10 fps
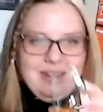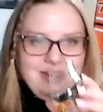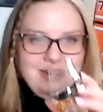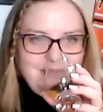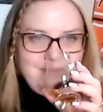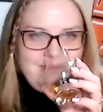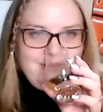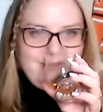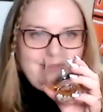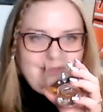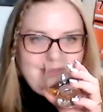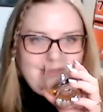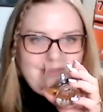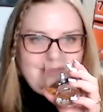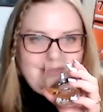and that cedar plank just
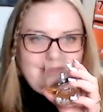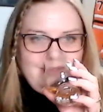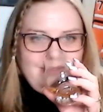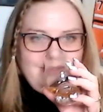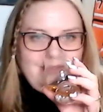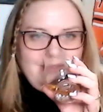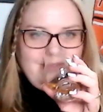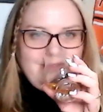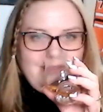cooking away underneath it.